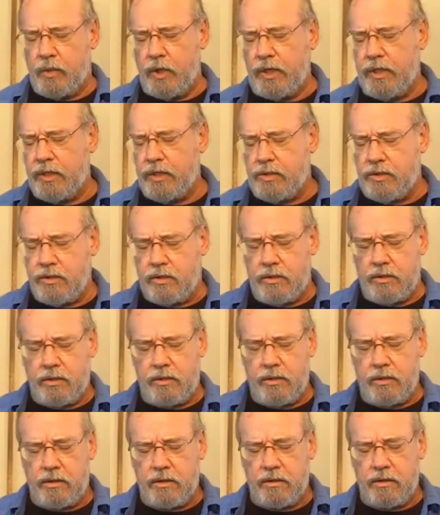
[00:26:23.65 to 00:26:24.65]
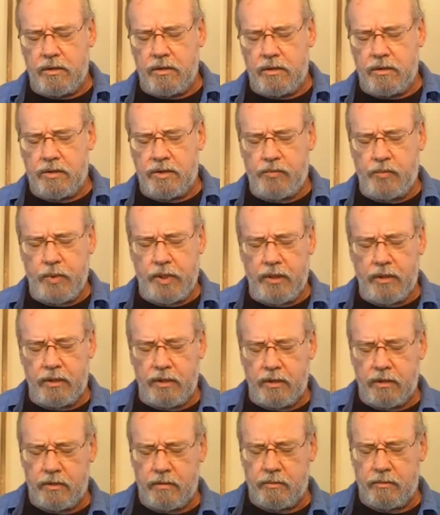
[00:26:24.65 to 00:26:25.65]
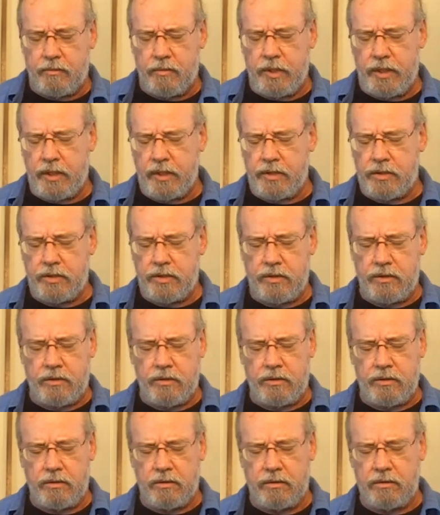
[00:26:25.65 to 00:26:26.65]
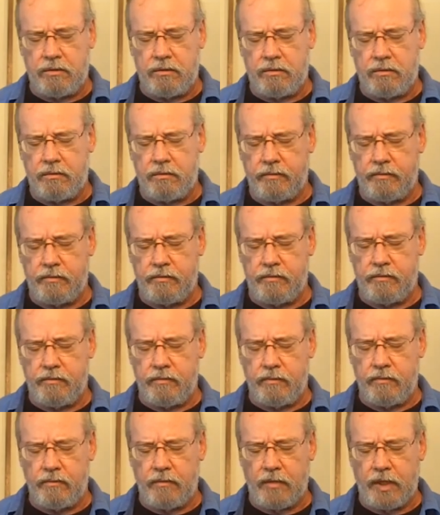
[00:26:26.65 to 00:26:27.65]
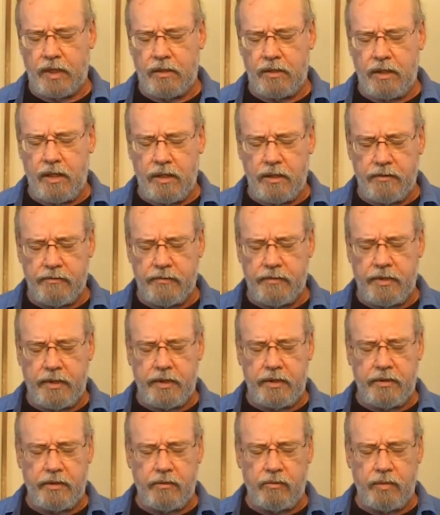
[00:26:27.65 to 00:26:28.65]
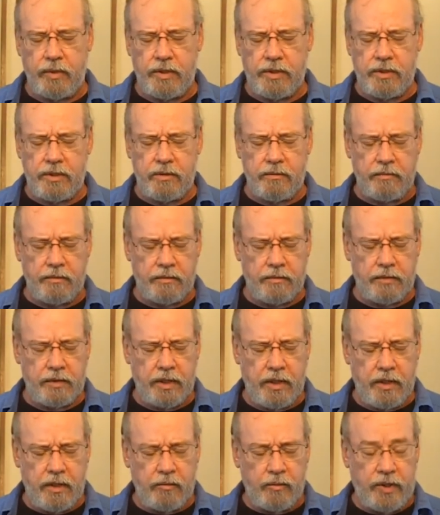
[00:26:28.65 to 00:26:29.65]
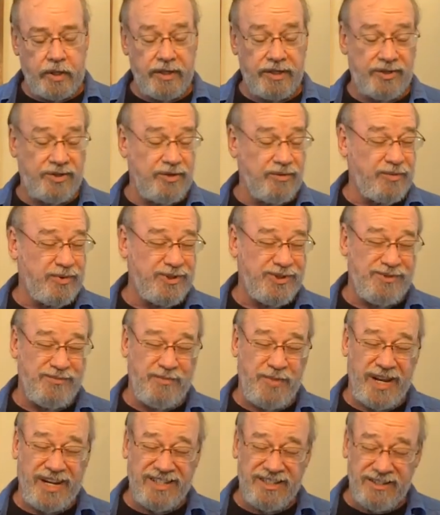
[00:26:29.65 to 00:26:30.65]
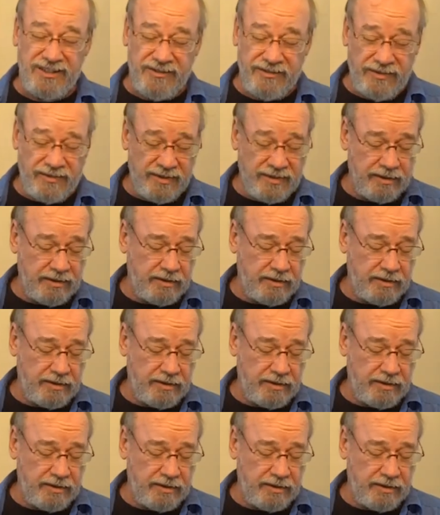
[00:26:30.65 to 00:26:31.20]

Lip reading: bring us your spirit, bring us your love and your wisdom, bring us your perspective,